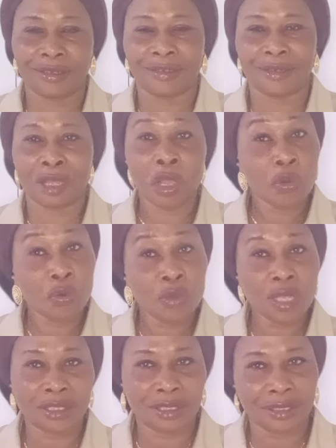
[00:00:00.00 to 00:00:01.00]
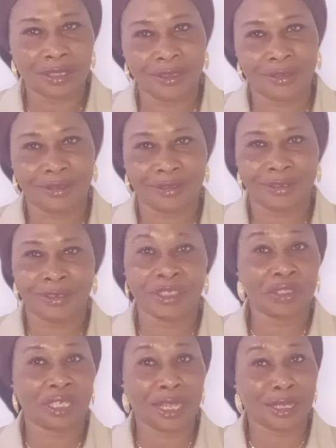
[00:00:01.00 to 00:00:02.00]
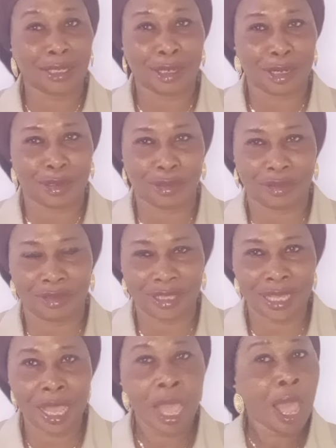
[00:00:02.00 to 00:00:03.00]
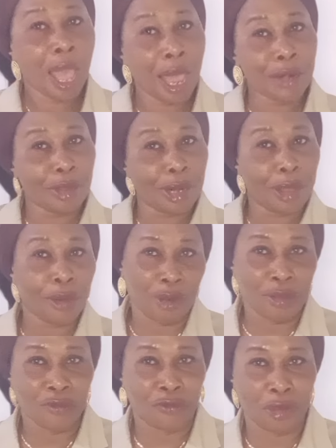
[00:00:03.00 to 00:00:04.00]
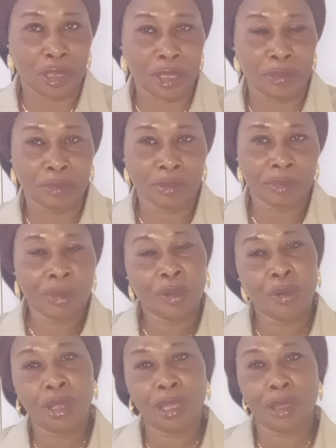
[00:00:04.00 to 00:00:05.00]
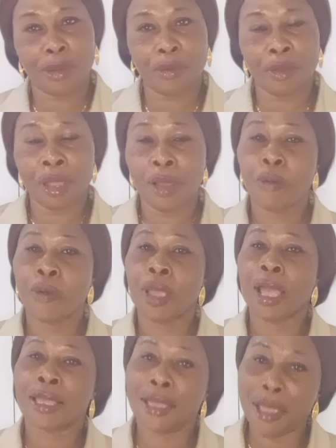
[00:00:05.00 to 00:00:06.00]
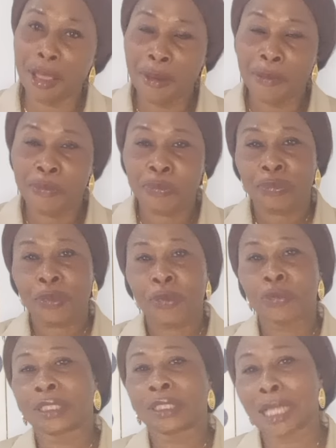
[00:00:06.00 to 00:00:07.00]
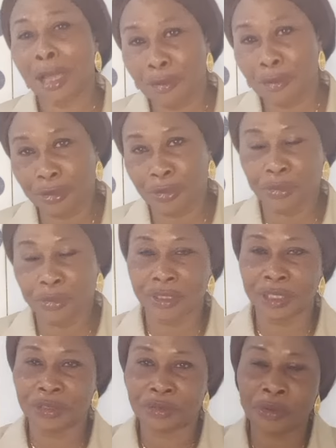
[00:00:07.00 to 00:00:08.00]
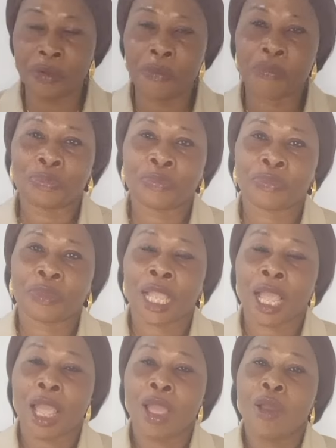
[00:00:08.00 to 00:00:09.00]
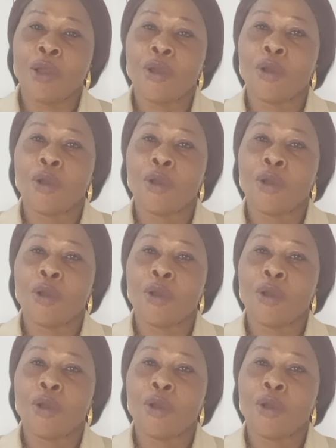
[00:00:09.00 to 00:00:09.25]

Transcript: who is cheating like a club. And we're now going for him. Okay, we are here. We'll see how it goes, you know. Only